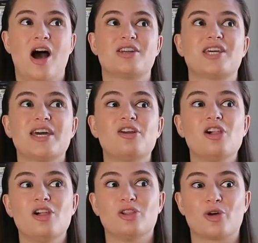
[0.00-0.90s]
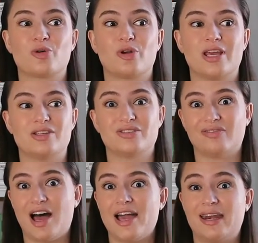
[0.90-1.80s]
A title alone is
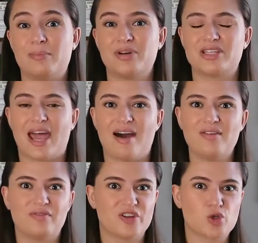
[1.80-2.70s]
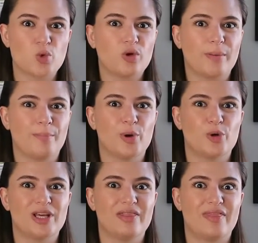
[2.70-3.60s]
fine, but to have a visual
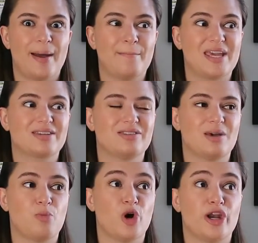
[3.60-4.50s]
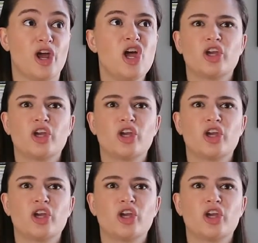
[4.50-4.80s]
component that makes someone